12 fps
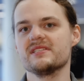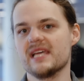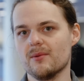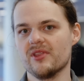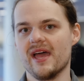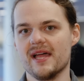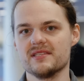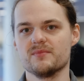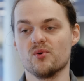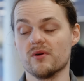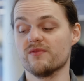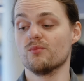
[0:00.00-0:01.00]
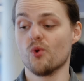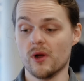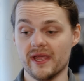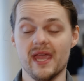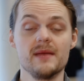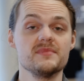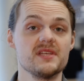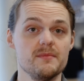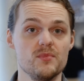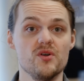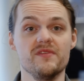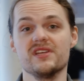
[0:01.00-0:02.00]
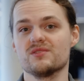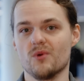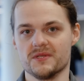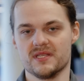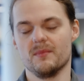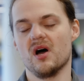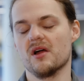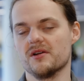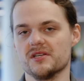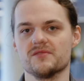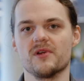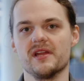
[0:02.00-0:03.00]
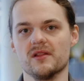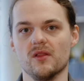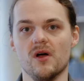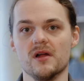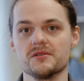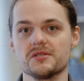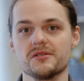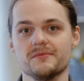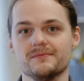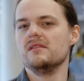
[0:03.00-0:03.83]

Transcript: is able to add support for more games and movies once a month monitors ready to launch.